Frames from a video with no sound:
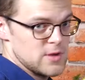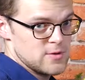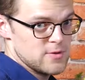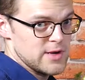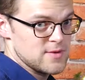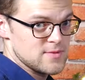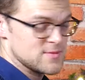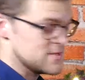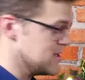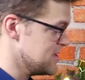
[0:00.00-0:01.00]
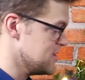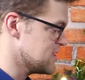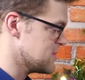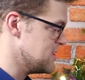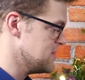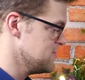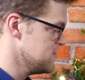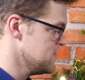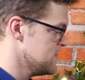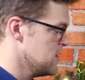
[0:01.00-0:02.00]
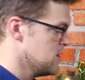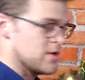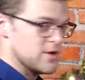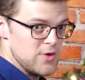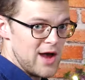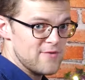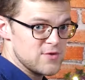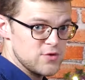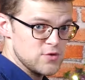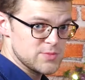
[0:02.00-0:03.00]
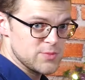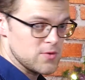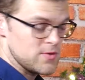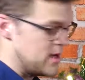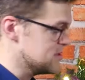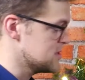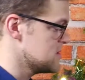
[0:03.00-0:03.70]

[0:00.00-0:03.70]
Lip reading: Great. So that's quite simple, but you have to use both hands.